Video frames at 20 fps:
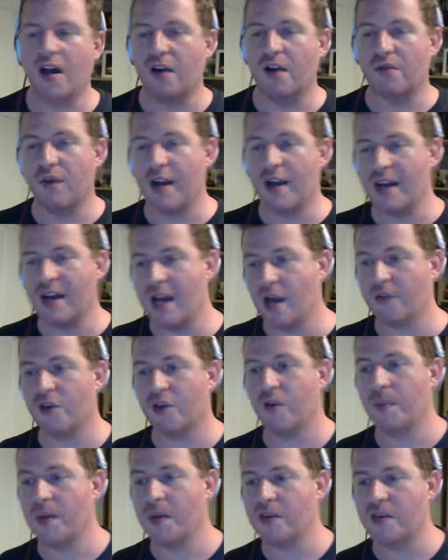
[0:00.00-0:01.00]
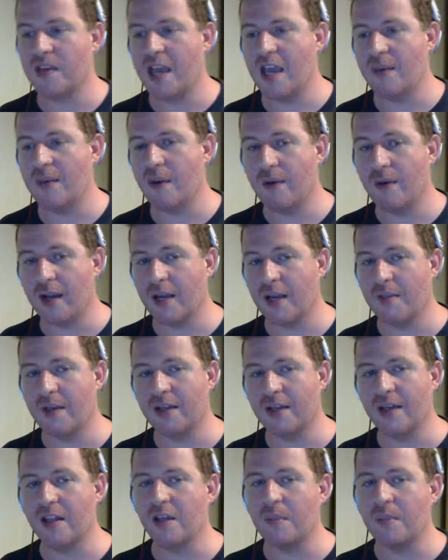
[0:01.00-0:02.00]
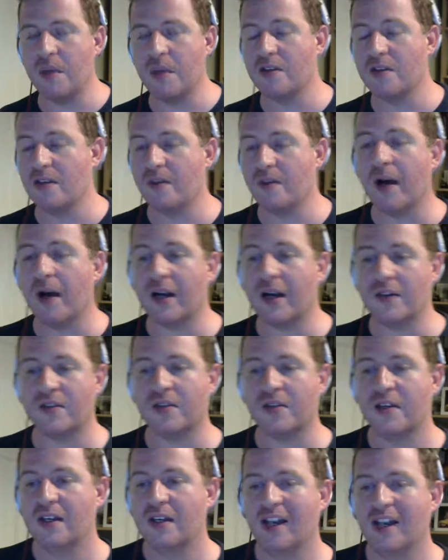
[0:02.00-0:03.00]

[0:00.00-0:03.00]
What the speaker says: Right now, if you're a PC gamer, I recommend getting the PC box.